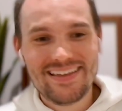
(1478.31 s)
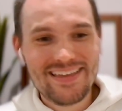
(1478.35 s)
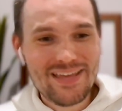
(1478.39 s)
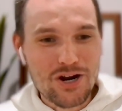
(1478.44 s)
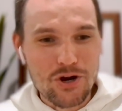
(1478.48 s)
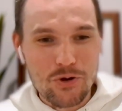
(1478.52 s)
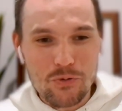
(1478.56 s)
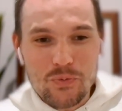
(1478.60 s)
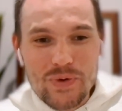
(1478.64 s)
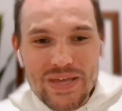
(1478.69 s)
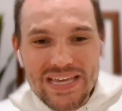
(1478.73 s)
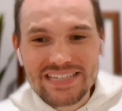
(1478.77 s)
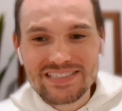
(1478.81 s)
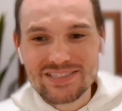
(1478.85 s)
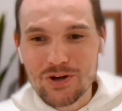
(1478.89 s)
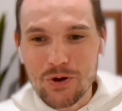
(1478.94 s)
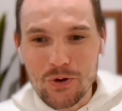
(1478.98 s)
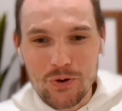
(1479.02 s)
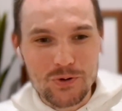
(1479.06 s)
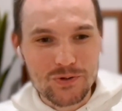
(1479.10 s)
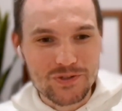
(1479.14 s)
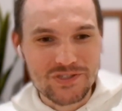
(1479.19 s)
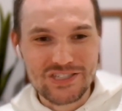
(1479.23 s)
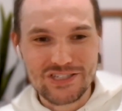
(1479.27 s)
weeks
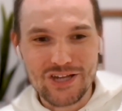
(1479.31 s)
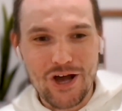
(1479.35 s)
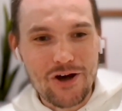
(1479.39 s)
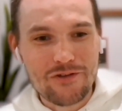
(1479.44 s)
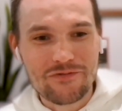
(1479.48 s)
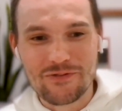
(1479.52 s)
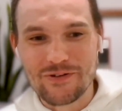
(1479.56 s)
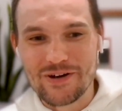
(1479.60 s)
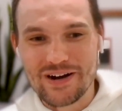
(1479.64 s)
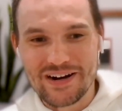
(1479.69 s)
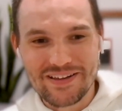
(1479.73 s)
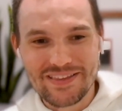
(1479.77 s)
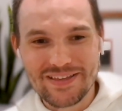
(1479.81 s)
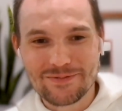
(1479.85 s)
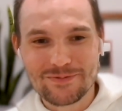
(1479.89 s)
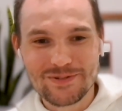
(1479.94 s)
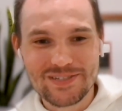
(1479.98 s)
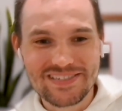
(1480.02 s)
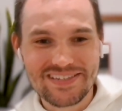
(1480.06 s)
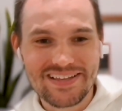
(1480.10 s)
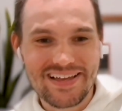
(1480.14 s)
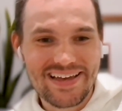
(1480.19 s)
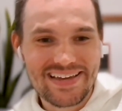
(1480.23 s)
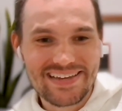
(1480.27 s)
old software that
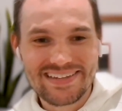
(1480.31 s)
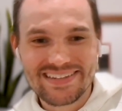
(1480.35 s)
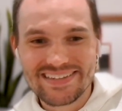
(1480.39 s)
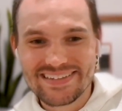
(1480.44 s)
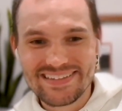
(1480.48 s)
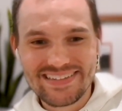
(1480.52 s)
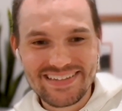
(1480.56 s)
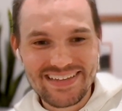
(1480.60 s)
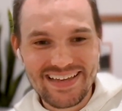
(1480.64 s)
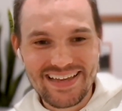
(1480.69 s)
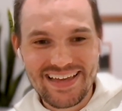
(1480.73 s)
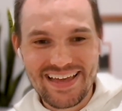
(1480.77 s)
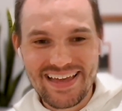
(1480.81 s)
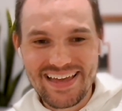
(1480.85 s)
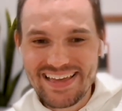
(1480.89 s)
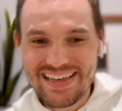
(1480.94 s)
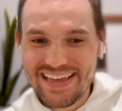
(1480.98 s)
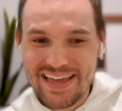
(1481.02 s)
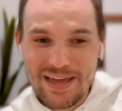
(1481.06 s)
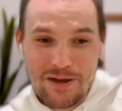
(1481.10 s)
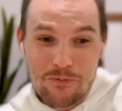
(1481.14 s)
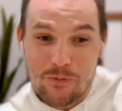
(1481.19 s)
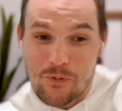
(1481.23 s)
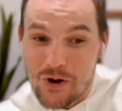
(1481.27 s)
was like,
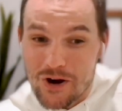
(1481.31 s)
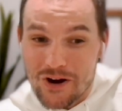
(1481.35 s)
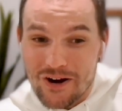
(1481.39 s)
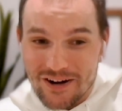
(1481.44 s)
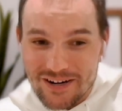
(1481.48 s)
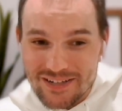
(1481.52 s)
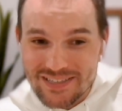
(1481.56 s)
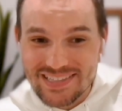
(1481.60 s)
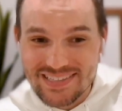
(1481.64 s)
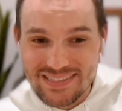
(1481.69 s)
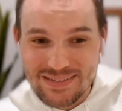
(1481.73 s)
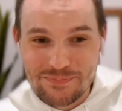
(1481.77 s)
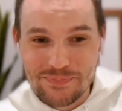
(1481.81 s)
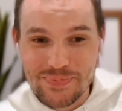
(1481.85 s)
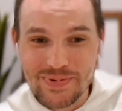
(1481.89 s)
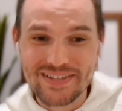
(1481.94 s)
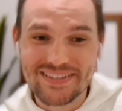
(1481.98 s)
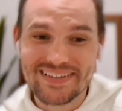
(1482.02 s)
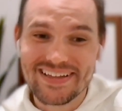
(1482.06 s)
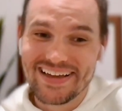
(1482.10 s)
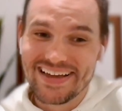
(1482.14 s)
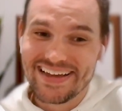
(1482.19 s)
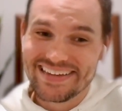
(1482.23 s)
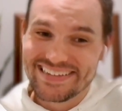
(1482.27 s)
it worked,
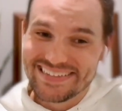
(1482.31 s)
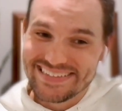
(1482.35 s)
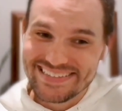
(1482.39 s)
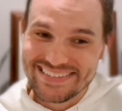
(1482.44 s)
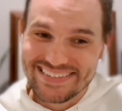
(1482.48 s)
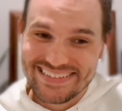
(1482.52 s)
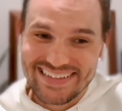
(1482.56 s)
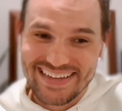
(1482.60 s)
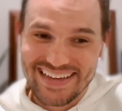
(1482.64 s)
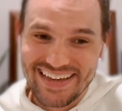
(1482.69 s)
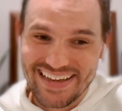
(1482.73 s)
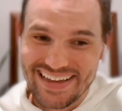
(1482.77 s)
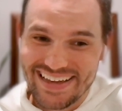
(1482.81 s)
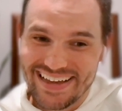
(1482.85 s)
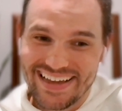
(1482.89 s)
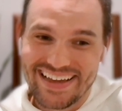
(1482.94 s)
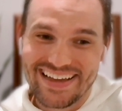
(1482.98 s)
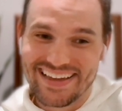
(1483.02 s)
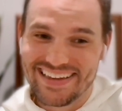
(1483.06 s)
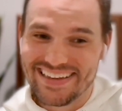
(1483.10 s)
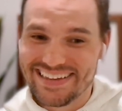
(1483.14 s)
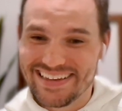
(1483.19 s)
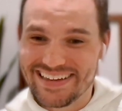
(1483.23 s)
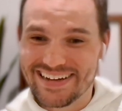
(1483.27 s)
but like,
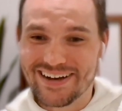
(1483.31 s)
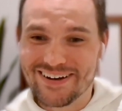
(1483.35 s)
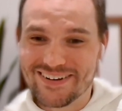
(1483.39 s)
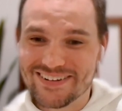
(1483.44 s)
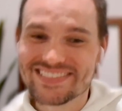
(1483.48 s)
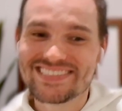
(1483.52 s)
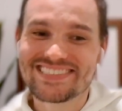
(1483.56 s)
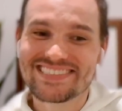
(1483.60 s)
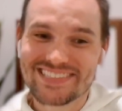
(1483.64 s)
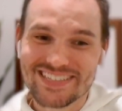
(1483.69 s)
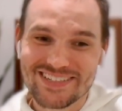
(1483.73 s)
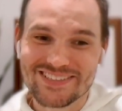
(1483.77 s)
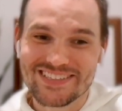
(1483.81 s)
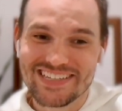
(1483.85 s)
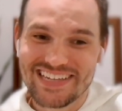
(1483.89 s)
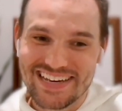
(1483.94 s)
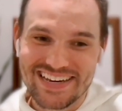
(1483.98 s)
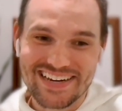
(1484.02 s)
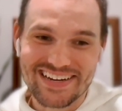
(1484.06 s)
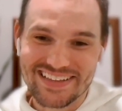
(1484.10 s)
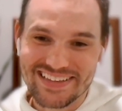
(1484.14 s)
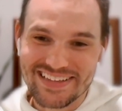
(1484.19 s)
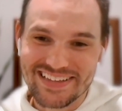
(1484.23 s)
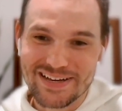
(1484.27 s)
it still
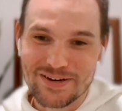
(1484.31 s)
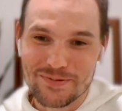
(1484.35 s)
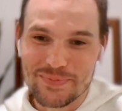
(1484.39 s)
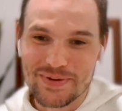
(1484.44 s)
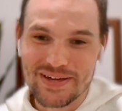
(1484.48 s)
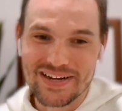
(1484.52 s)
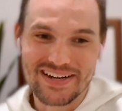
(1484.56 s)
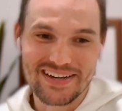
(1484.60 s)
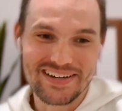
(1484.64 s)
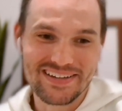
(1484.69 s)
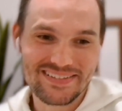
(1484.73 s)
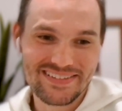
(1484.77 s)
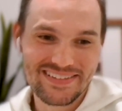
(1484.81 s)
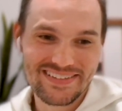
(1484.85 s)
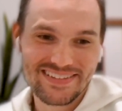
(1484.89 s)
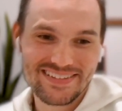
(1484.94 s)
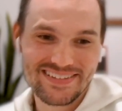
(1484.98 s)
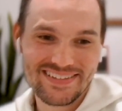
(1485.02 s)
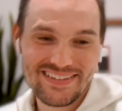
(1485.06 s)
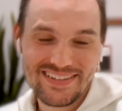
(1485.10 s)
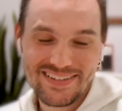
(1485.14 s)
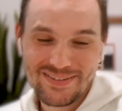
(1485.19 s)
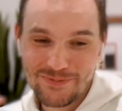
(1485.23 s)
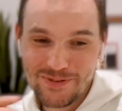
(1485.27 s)
needed a little bit
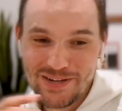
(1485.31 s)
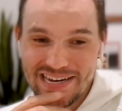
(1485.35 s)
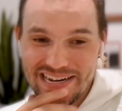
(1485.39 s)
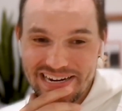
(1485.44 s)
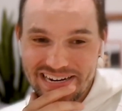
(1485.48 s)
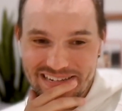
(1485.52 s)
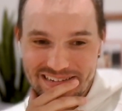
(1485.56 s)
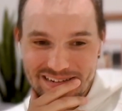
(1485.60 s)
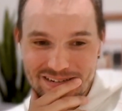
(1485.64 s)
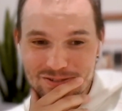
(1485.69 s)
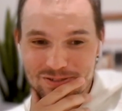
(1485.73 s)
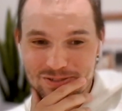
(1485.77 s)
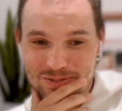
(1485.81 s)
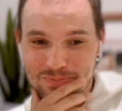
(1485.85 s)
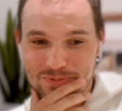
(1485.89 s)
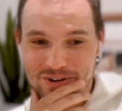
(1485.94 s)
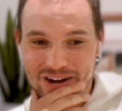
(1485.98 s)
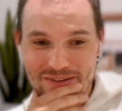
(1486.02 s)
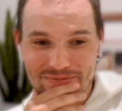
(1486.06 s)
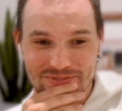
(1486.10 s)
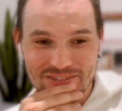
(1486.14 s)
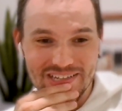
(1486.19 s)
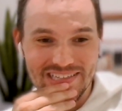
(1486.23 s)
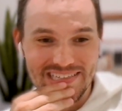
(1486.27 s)
we needed to do some
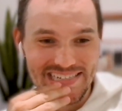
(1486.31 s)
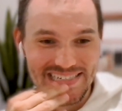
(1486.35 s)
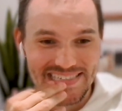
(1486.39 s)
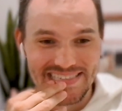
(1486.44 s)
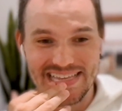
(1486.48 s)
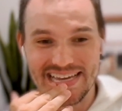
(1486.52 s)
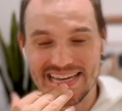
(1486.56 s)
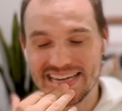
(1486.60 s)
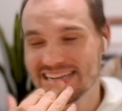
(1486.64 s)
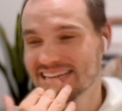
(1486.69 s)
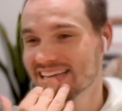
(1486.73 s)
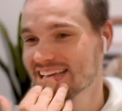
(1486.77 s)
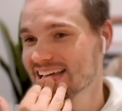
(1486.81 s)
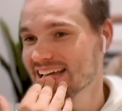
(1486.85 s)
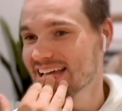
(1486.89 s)
revs on this thing.